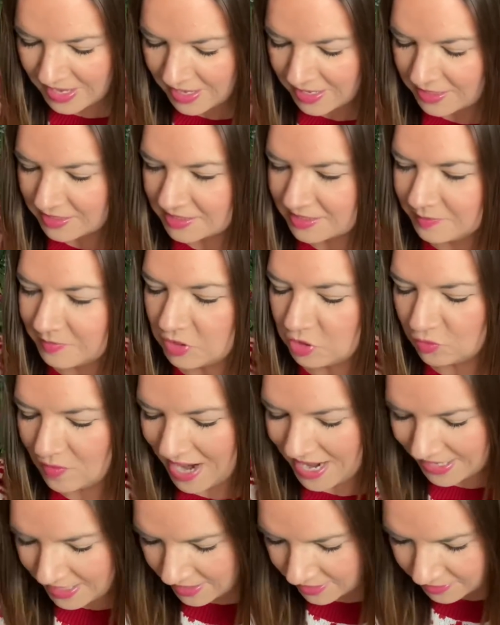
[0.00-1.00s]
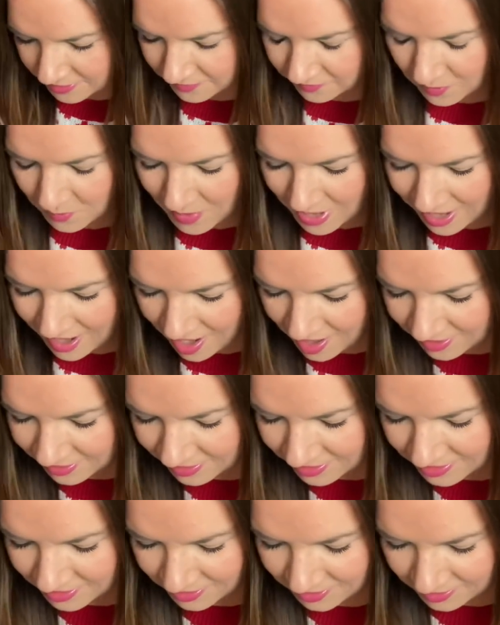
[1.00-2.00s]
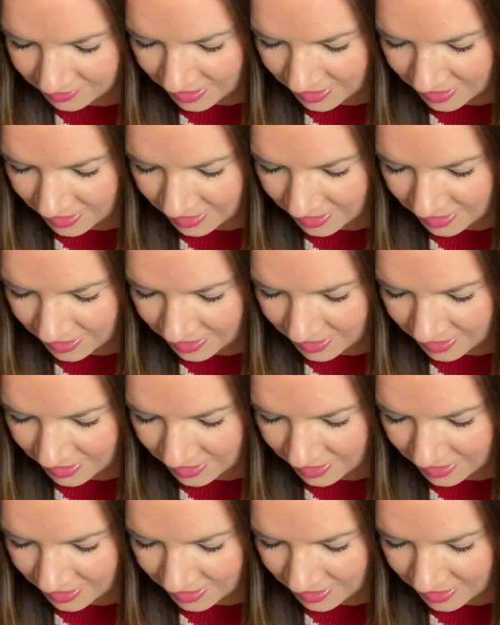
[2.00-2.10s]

Some trainers for my uncle.